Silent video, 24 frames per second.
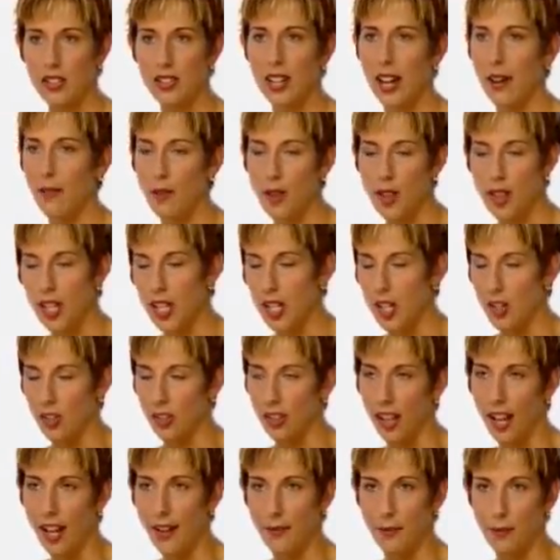just everything in
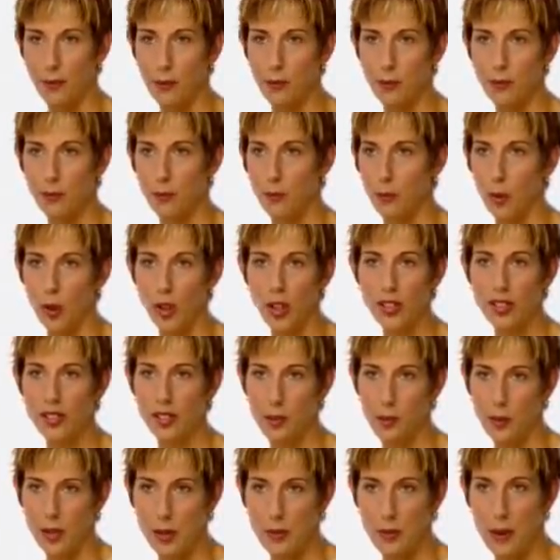your life works
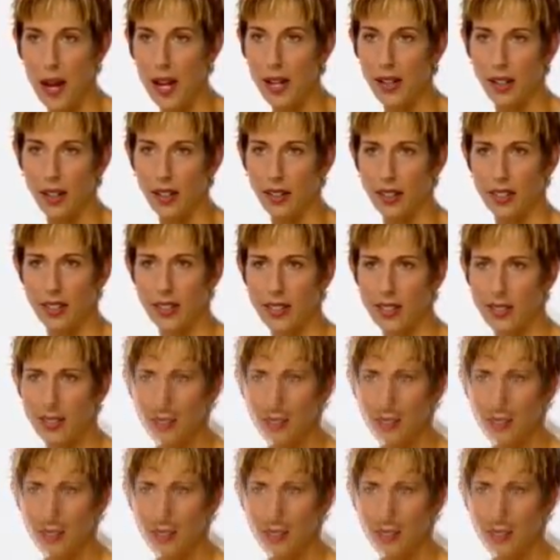so much better.